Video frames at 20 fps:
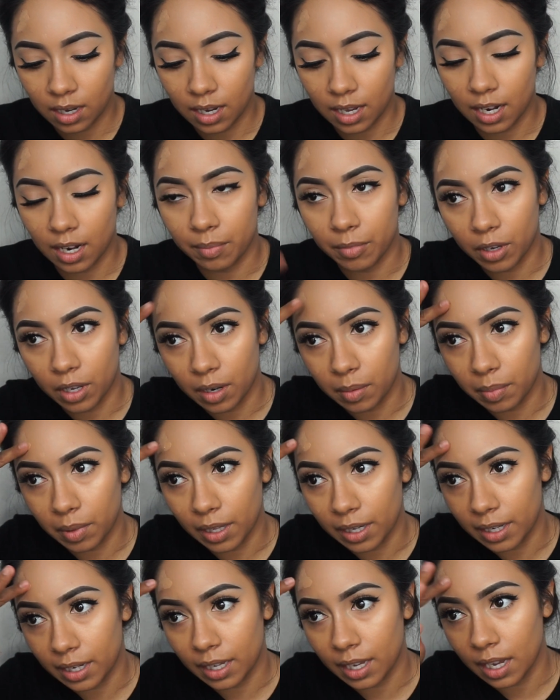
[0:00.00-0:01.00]
and I'm going to
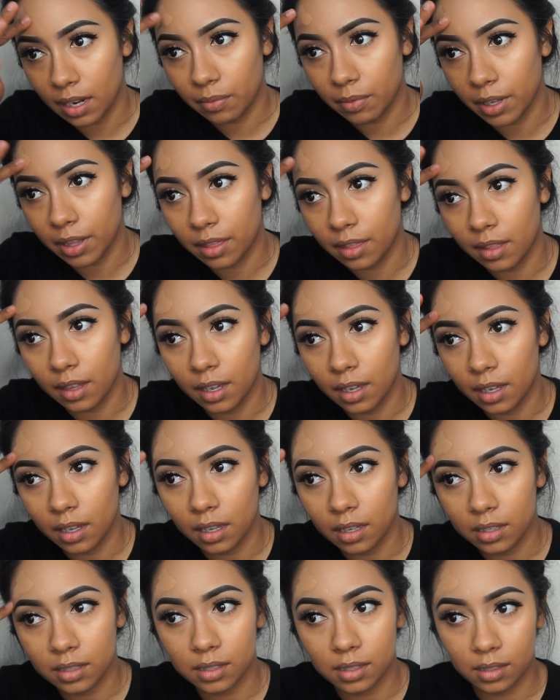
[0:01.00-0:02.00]
blend again with
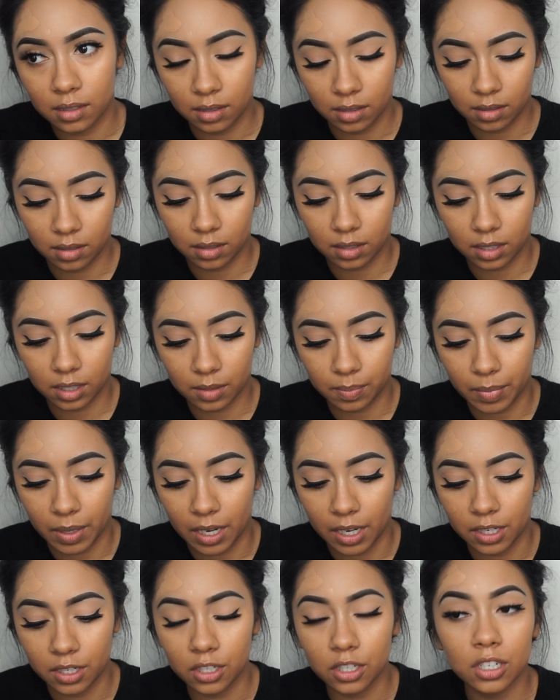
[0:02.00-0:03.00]
the
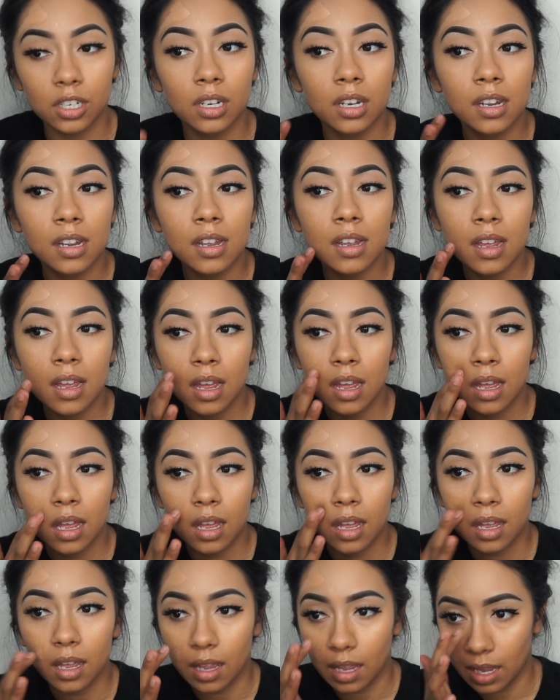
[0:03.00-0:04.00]
sponge,
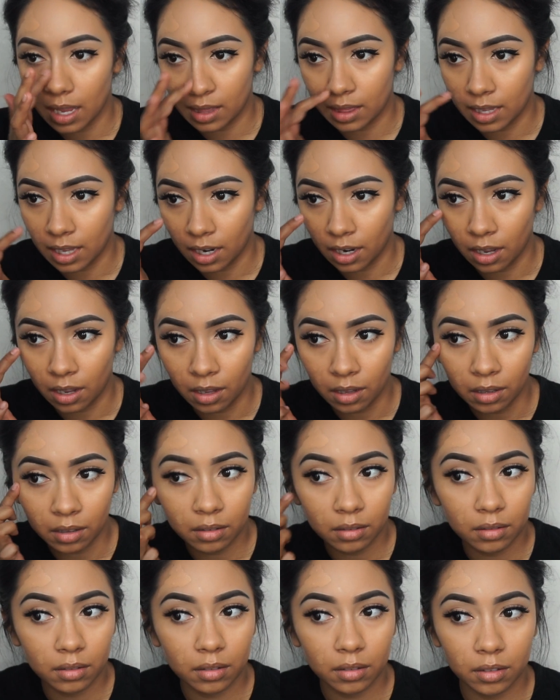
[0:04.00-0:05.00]
and then
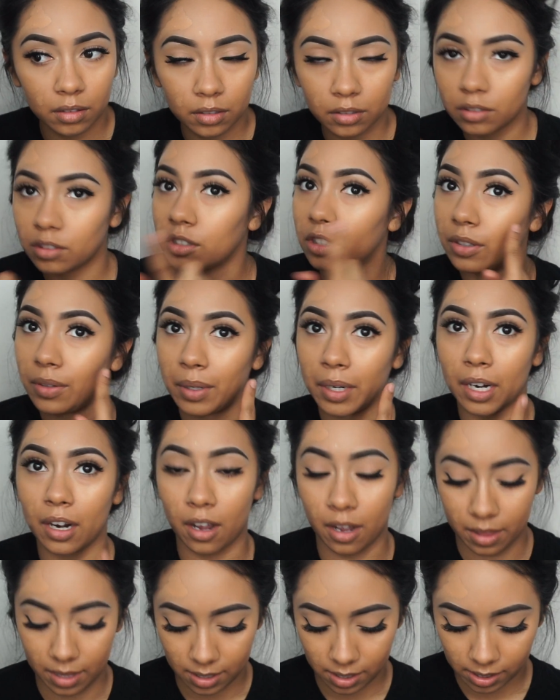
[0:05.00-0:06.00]
I'll do it
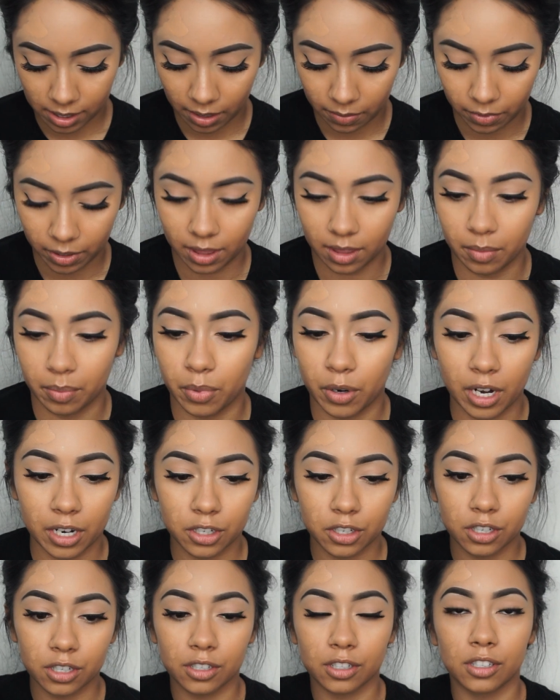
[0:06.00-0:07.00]
on this side with the
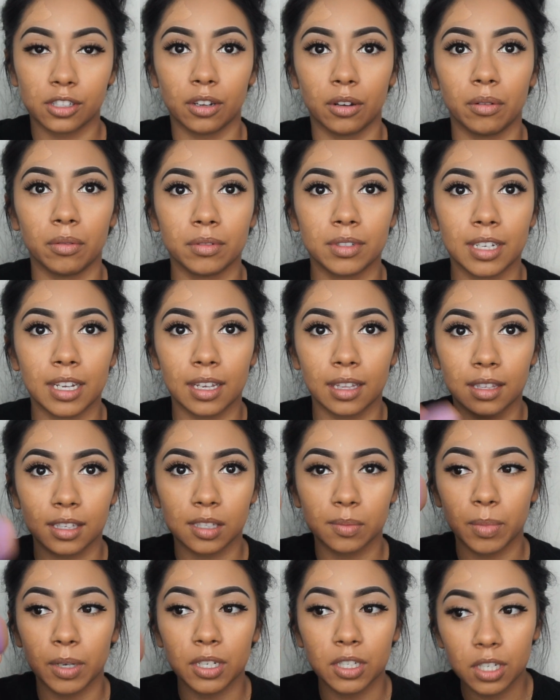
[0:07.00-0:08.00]
brush. So taking the
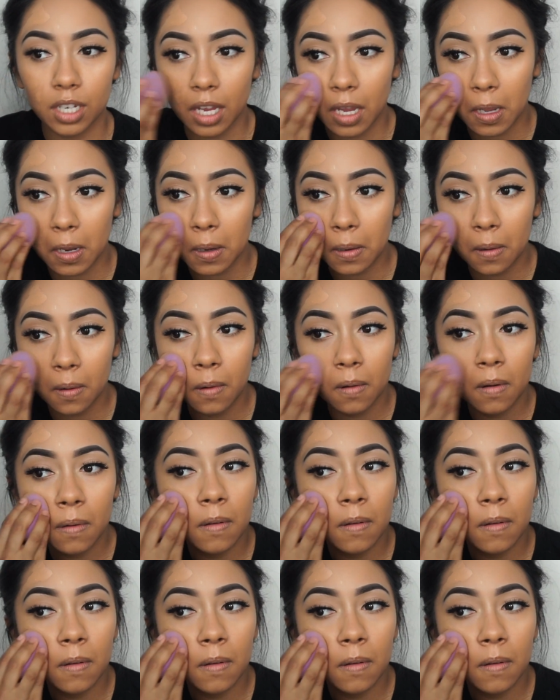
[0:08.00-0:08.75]
sponge again,